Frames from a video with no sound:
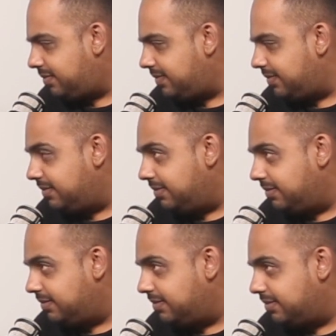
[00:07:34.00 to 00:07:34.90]

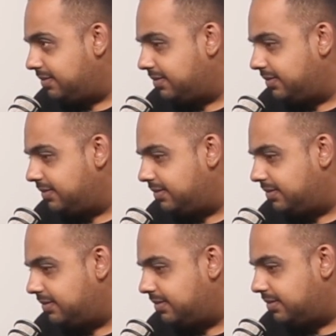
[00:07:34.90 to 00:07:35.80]

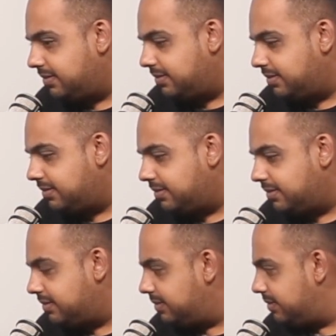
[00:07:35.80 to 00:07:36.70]

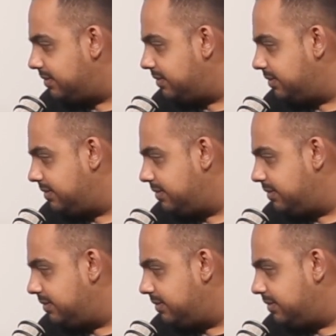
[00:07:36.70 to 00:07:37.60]

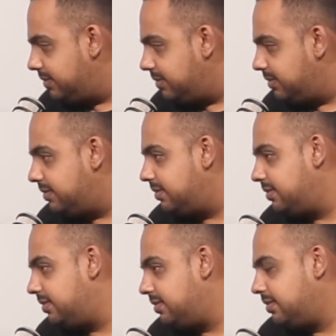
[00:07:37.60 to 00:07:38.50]

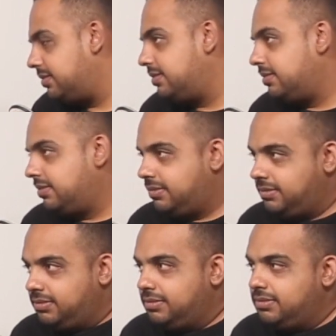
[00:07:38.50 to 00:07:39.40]

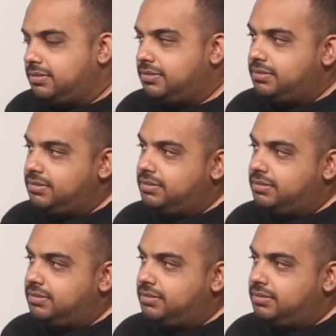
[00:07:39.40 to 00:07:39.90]
[no speech]